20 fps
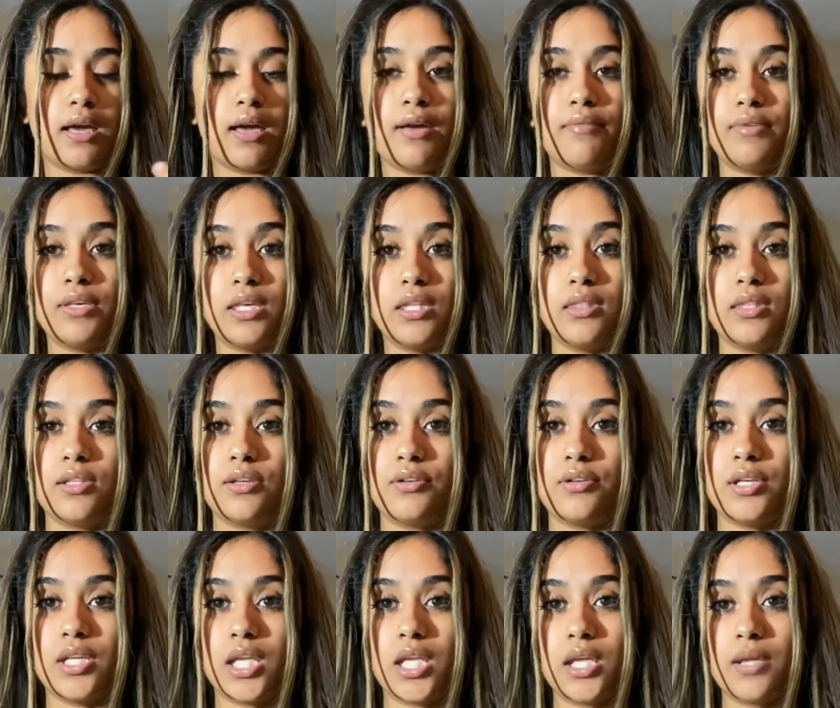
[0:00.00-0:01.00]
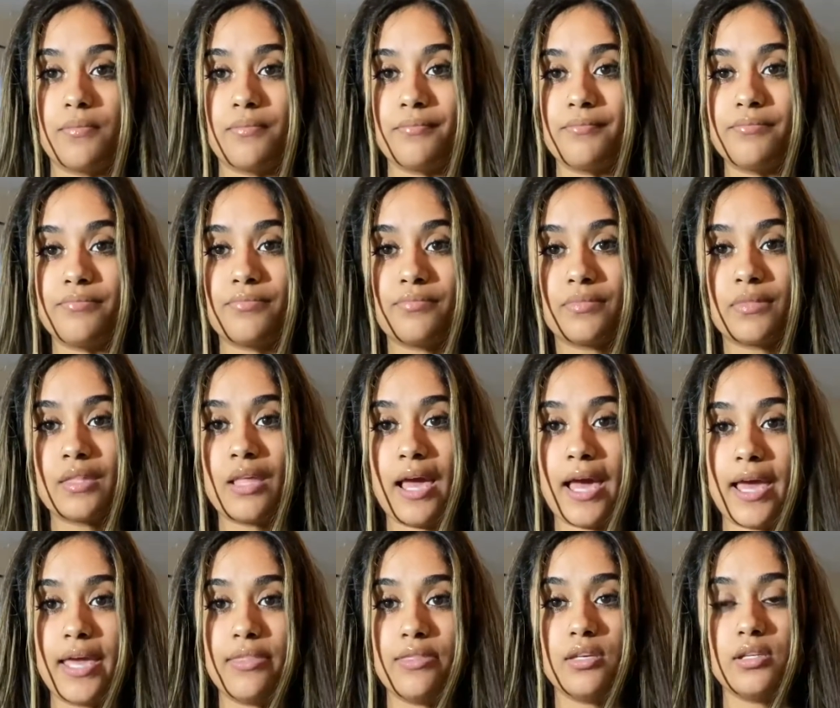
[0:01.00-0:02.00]
having glittery
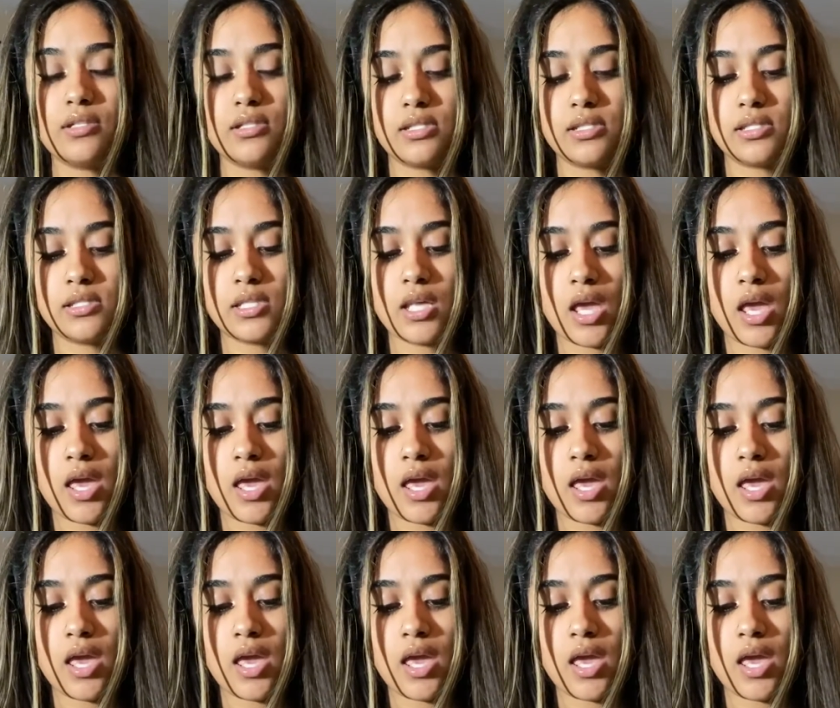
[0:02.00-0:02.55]
eye looks.